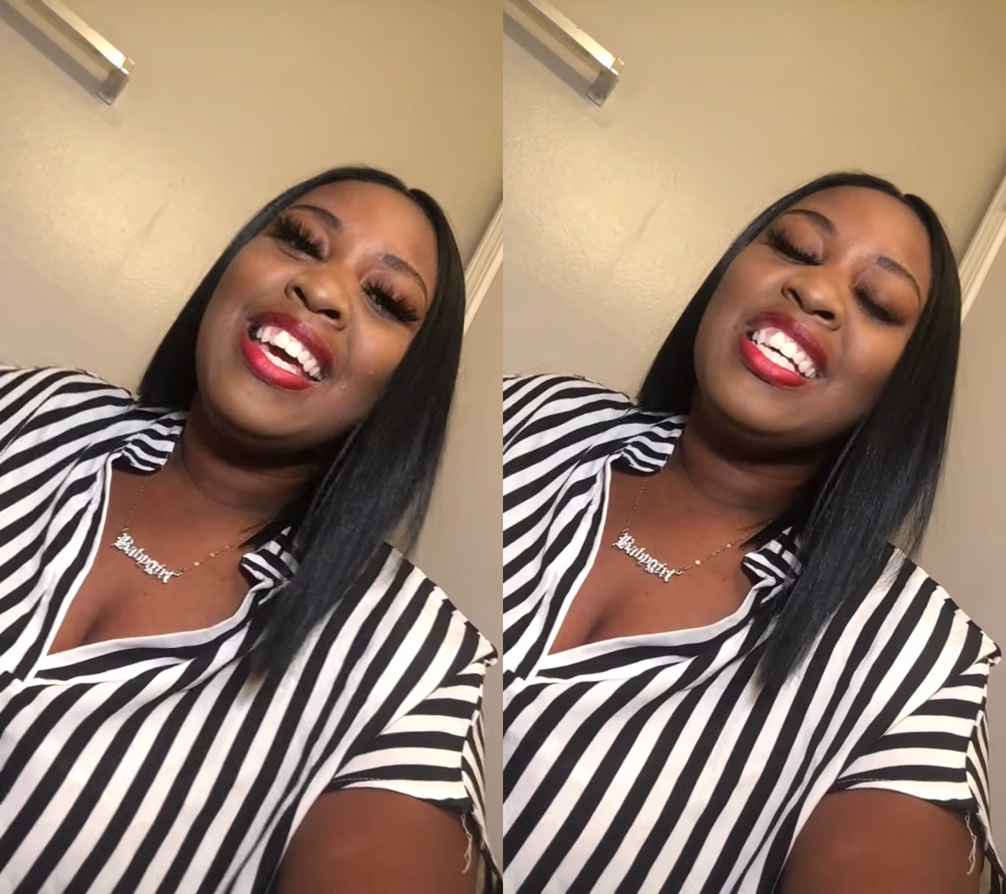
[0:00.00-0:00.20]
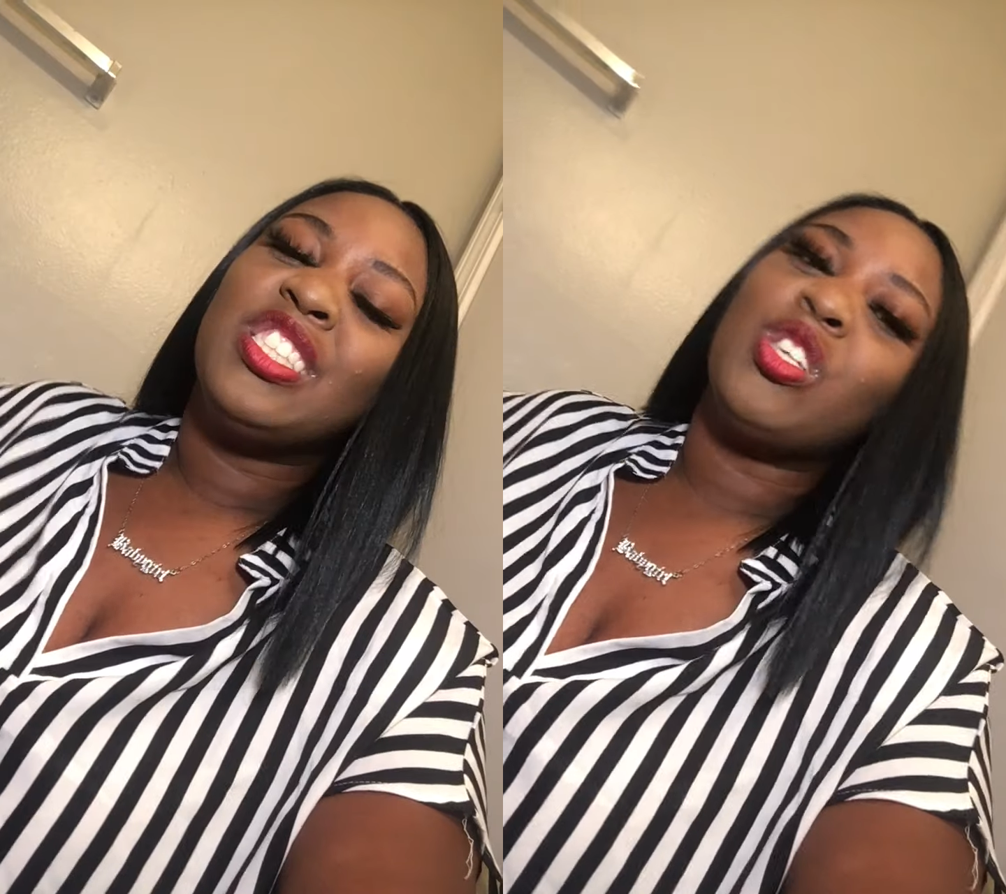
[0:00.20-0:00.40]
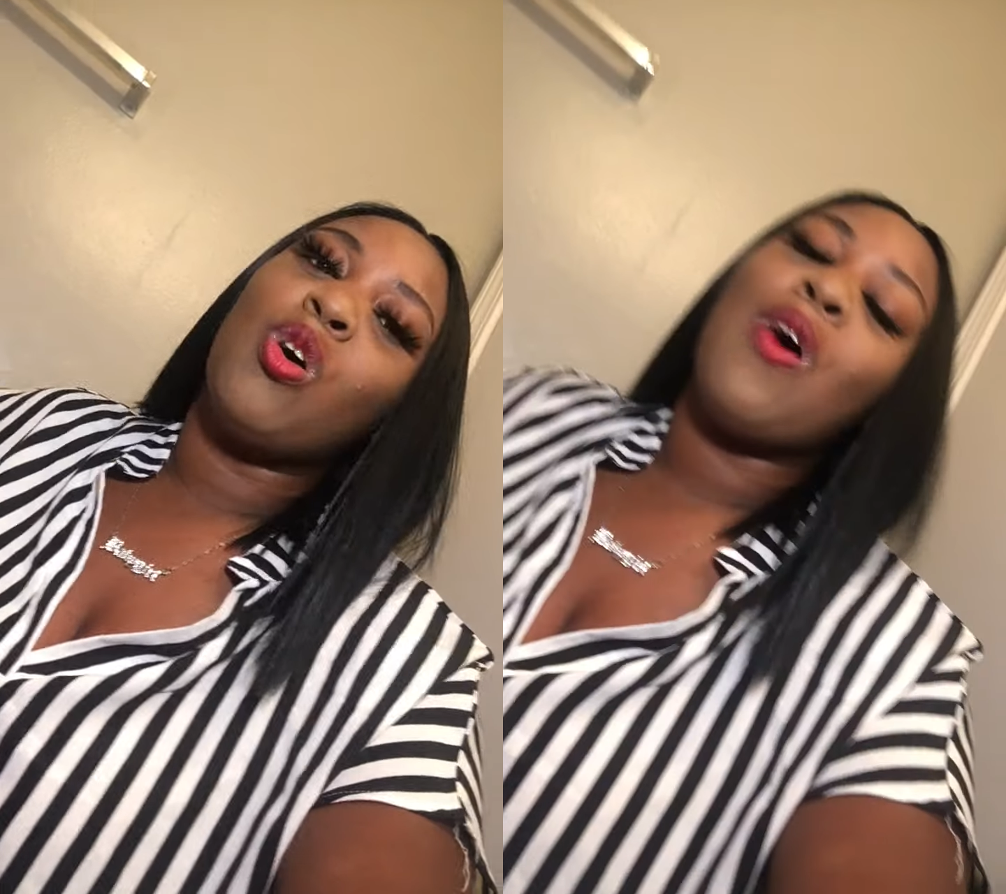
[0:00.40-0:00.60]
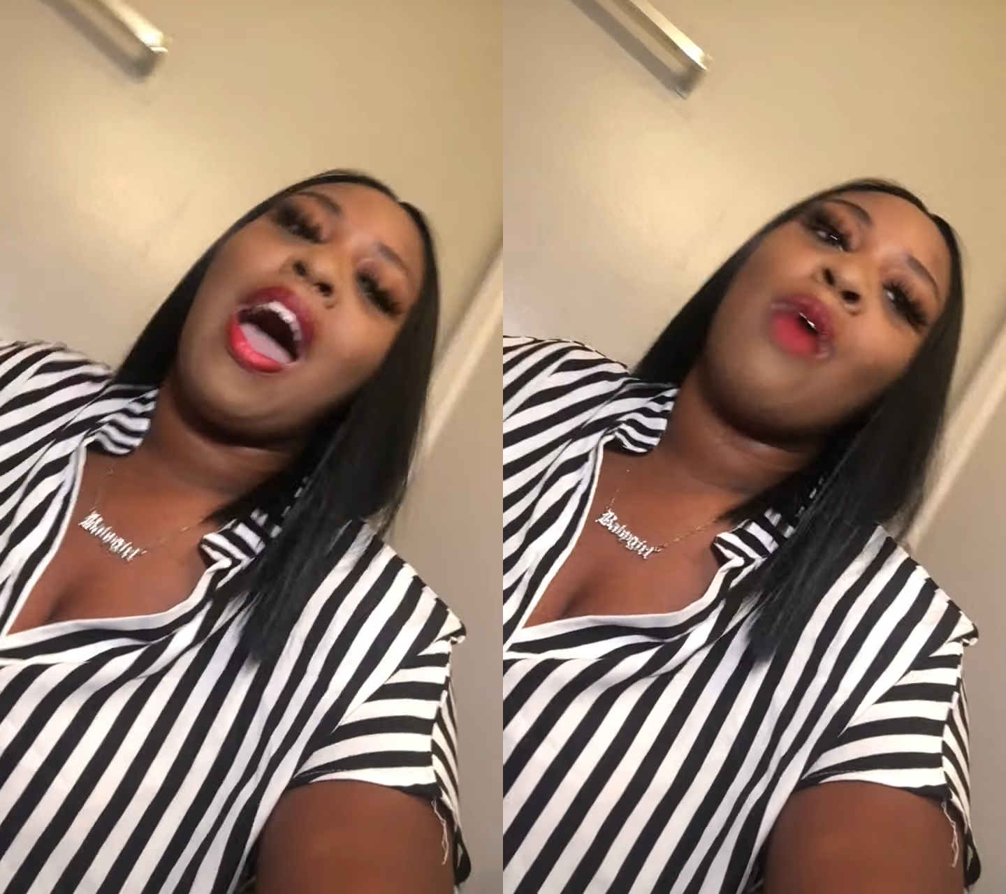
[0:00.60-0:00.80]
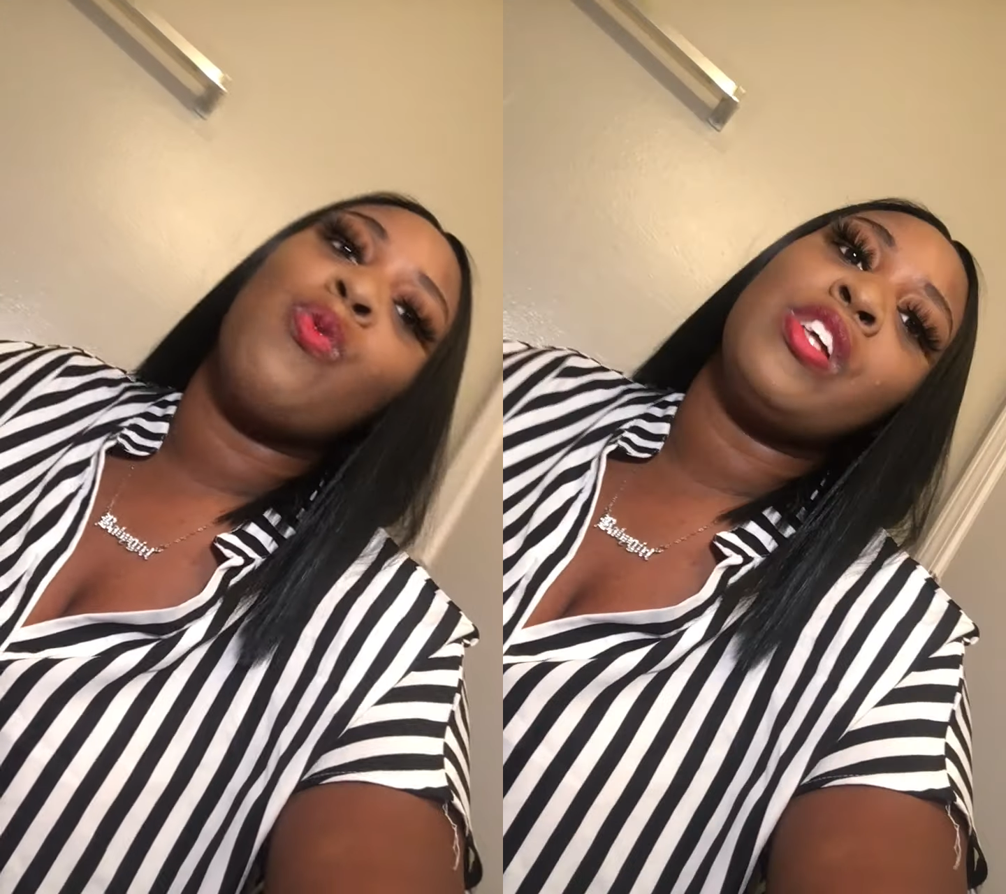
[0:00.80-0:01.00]
So
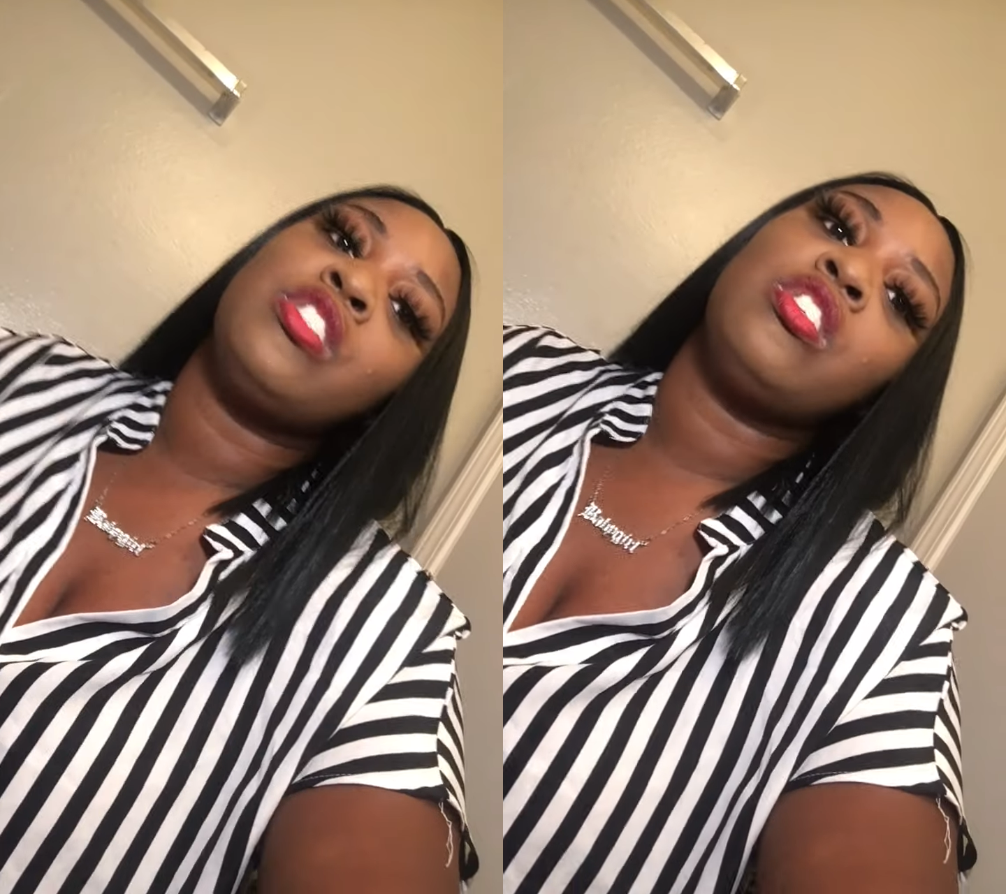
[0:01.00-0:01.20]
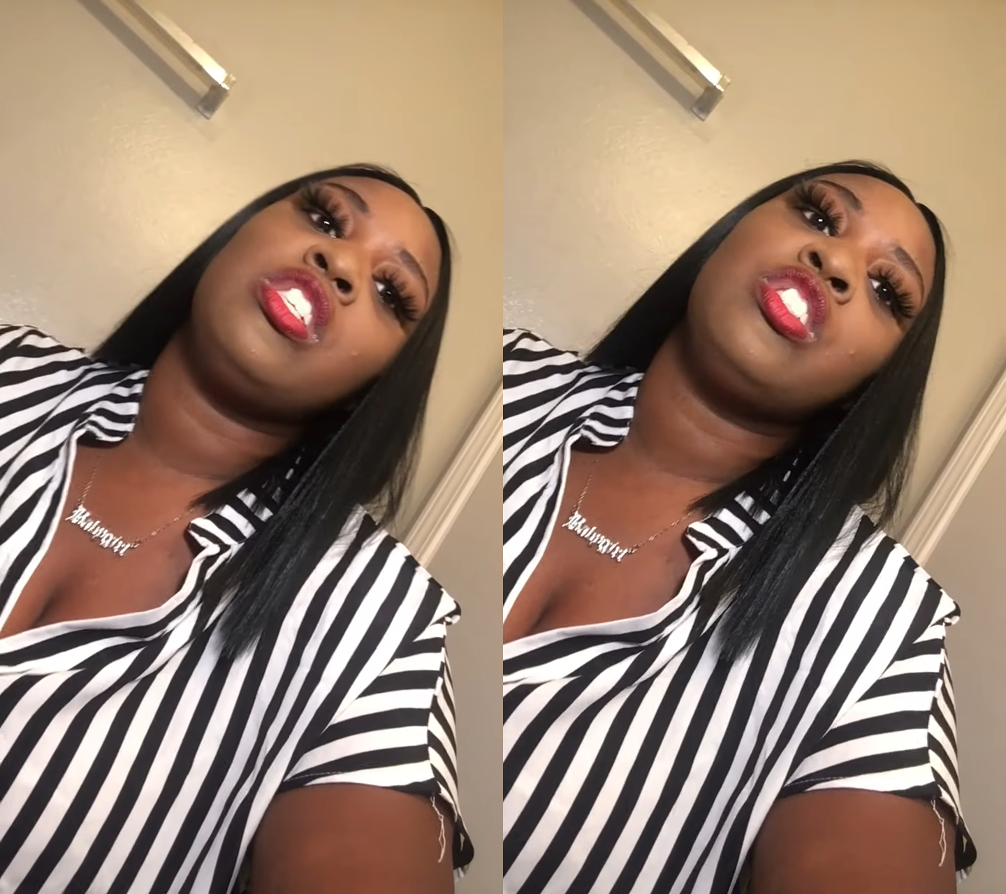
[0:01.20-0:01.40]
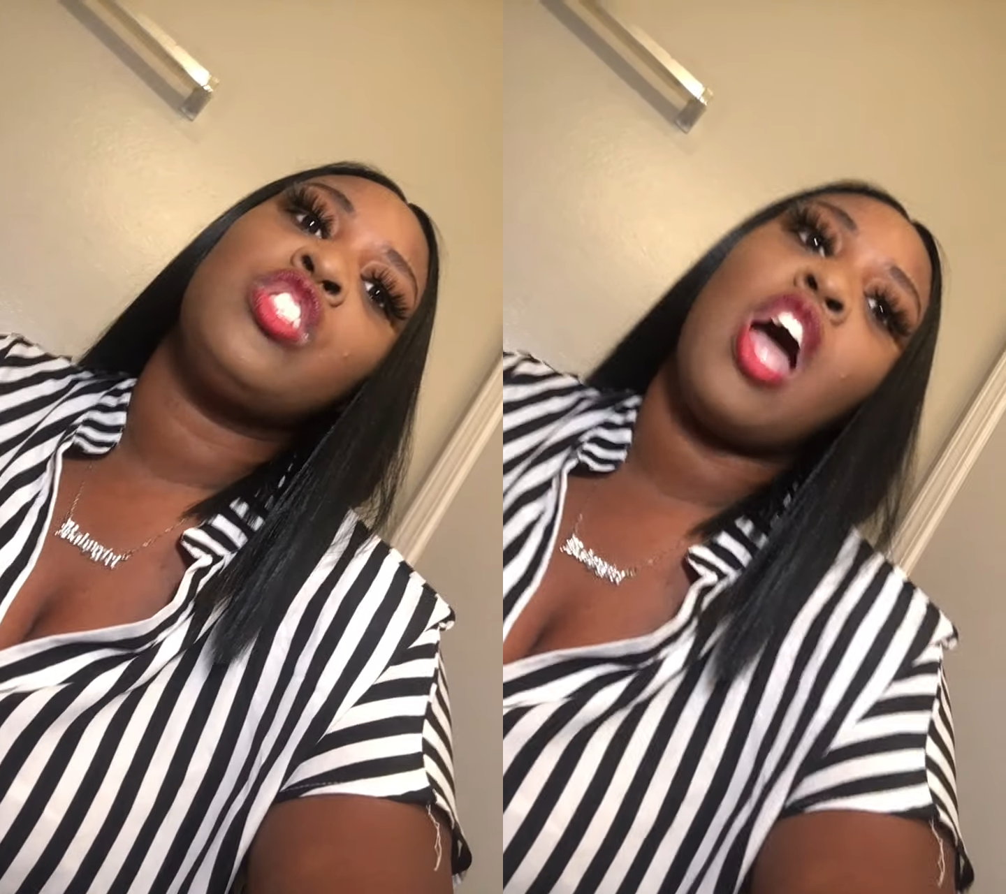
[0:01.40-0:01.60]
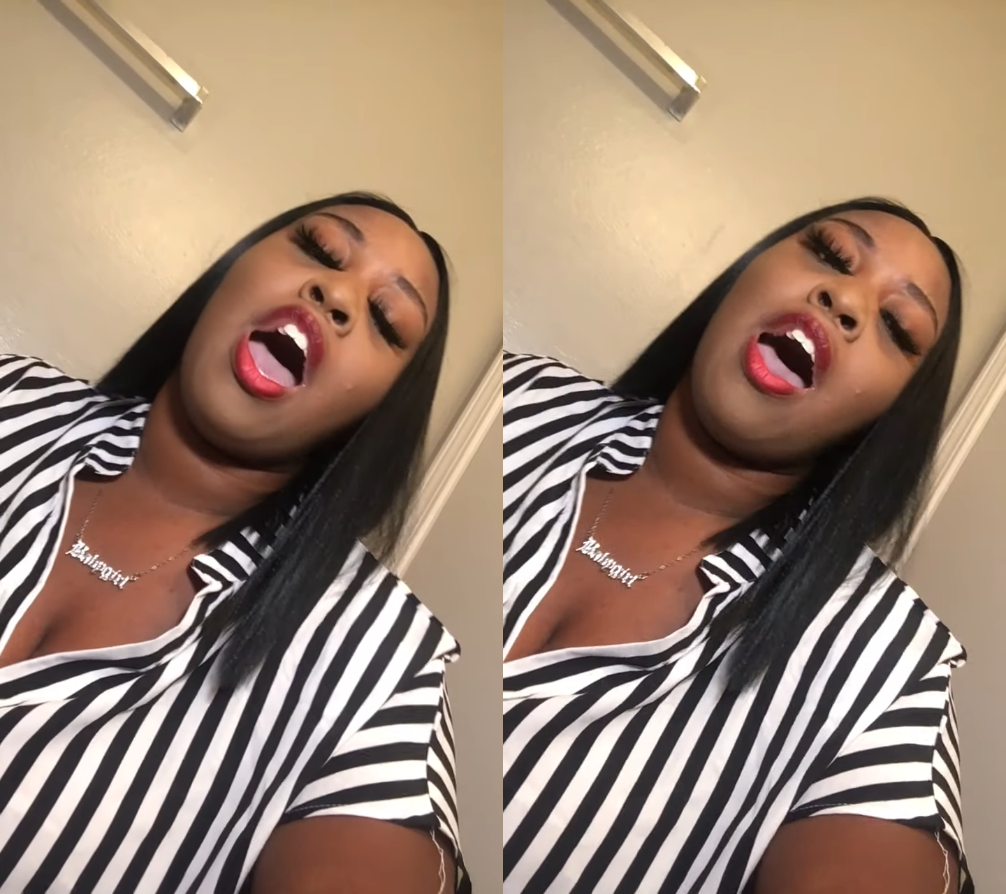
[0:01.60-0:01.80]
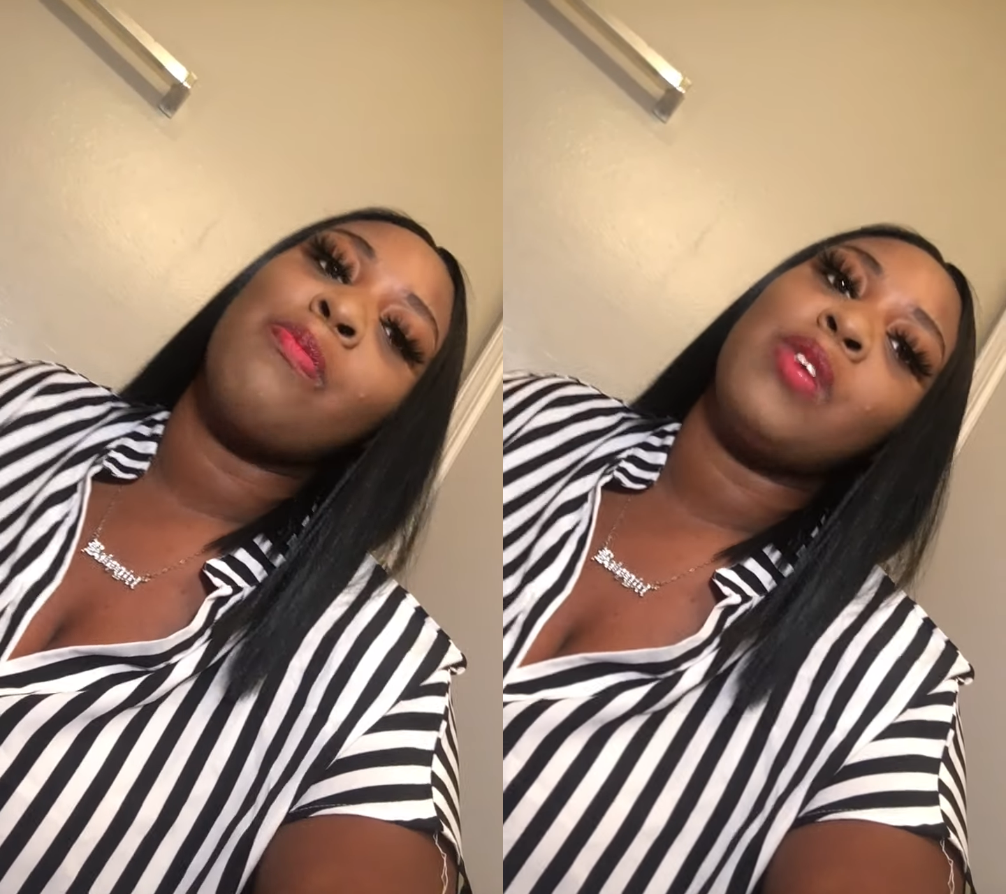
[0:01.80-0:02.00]
I went to this
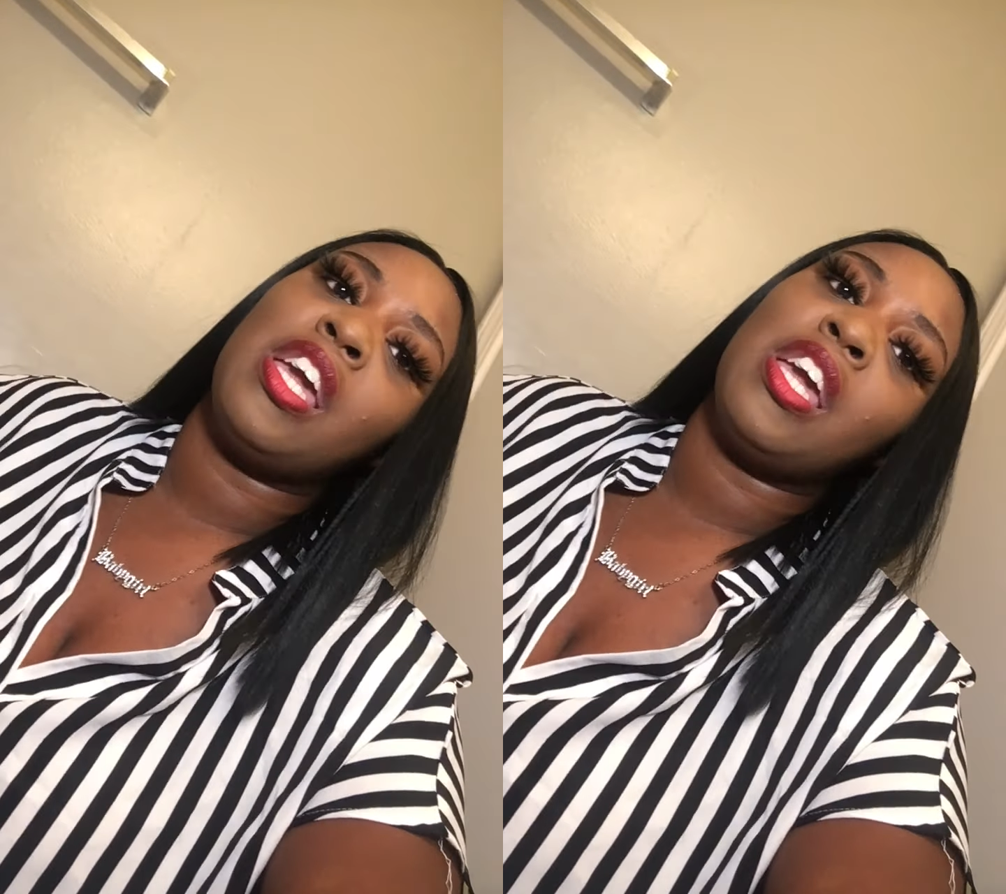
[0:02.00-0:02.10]
job,